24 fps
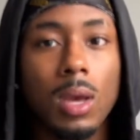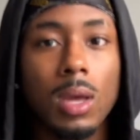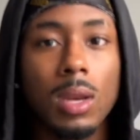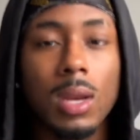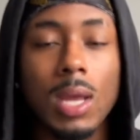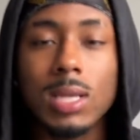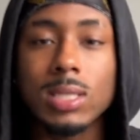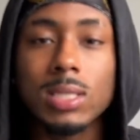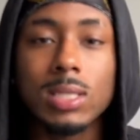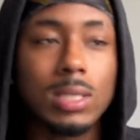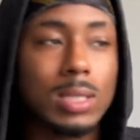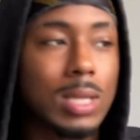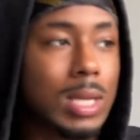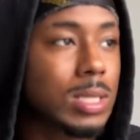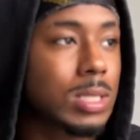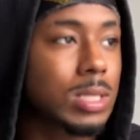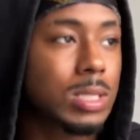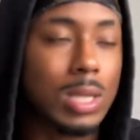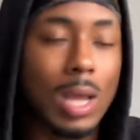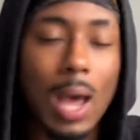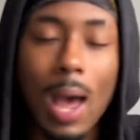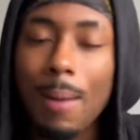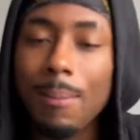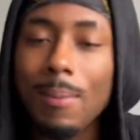That's
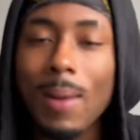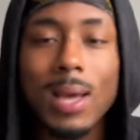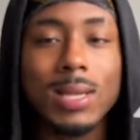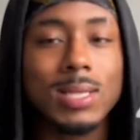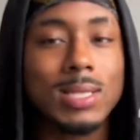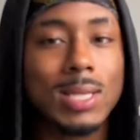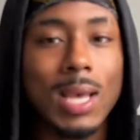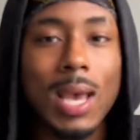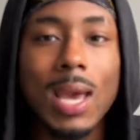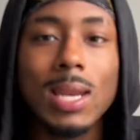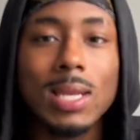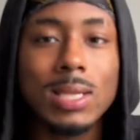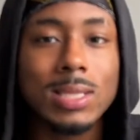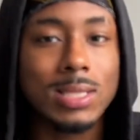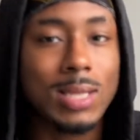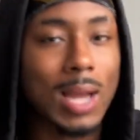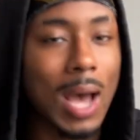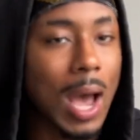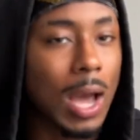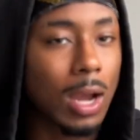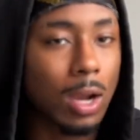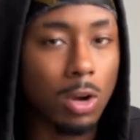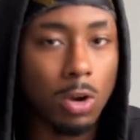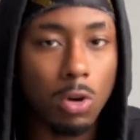I'm not saying it's
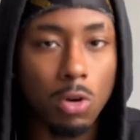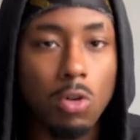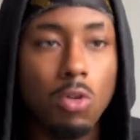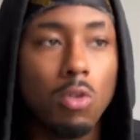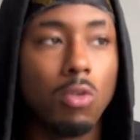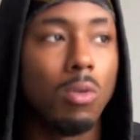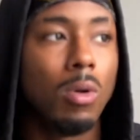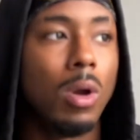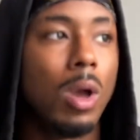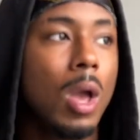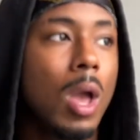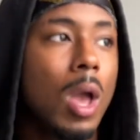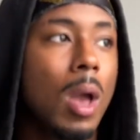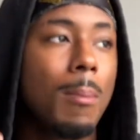not cool.